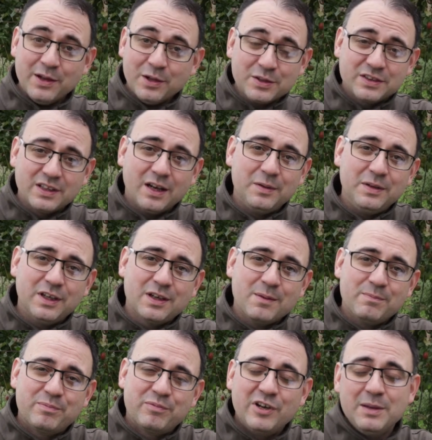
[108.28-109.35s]
And also, you
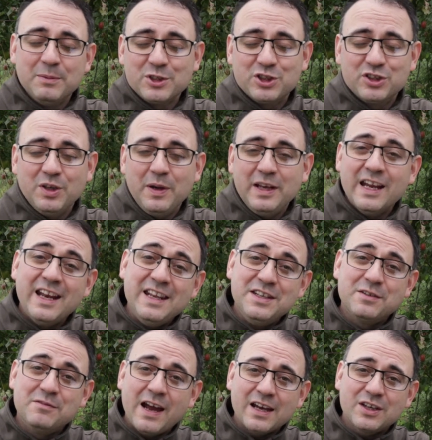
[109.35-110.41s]
can pretty much shoot in any
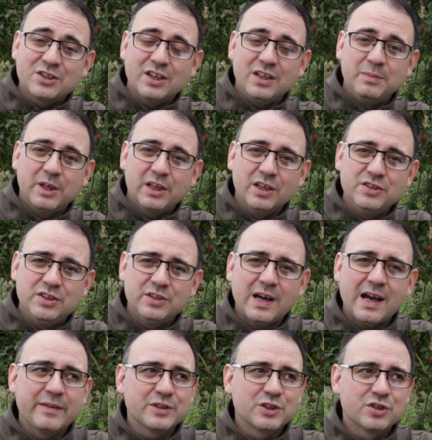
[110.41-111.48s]
direction because you
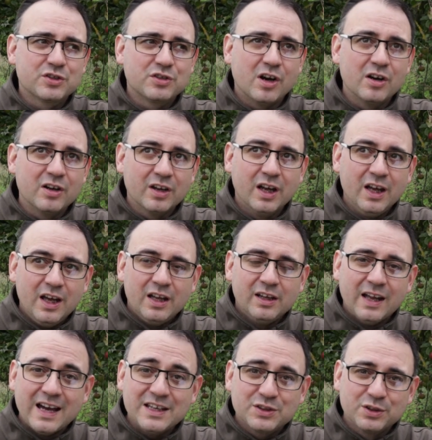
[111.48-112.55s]
don't have a strong strong
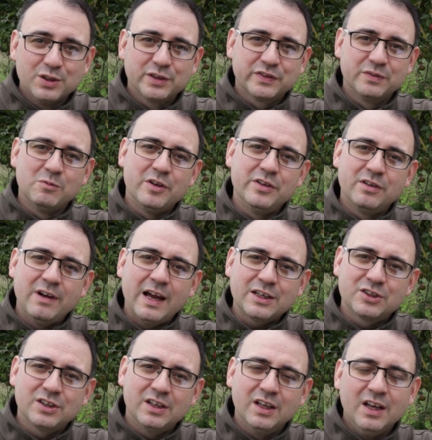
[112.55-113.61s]
light source from one
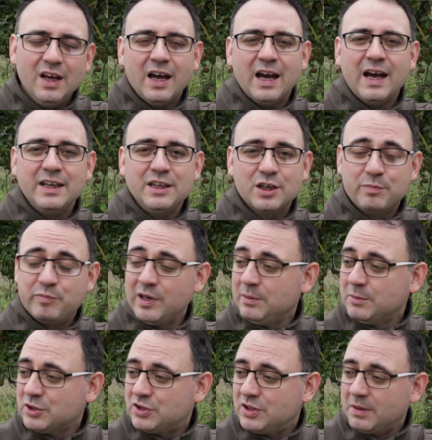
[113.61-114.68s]
direction, uh, you could
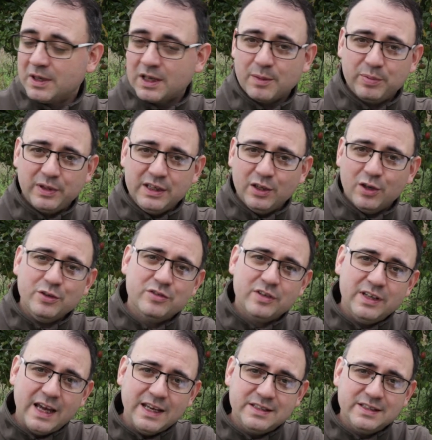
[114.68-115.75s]
pretty much do a complete
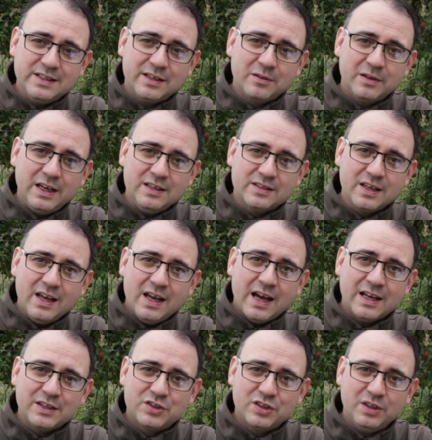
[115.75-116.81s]
180 degrees
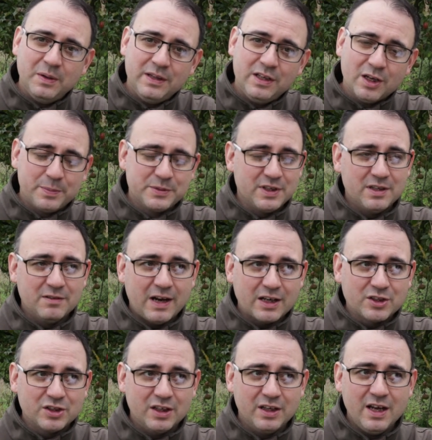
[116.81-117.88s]
and shoot in the opposite
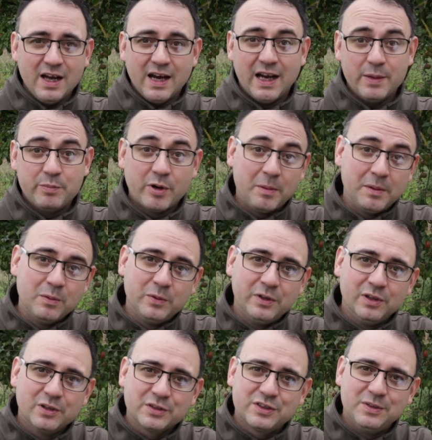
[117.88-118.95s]
direction and it probably
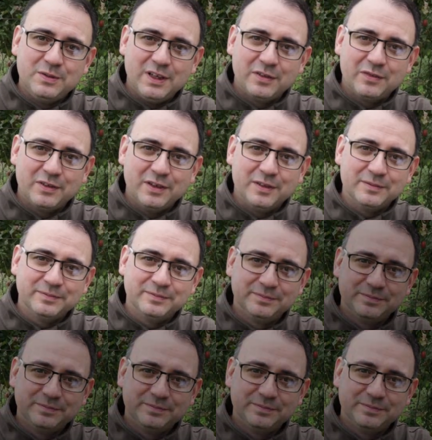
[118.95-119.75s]
wouldn't look too different.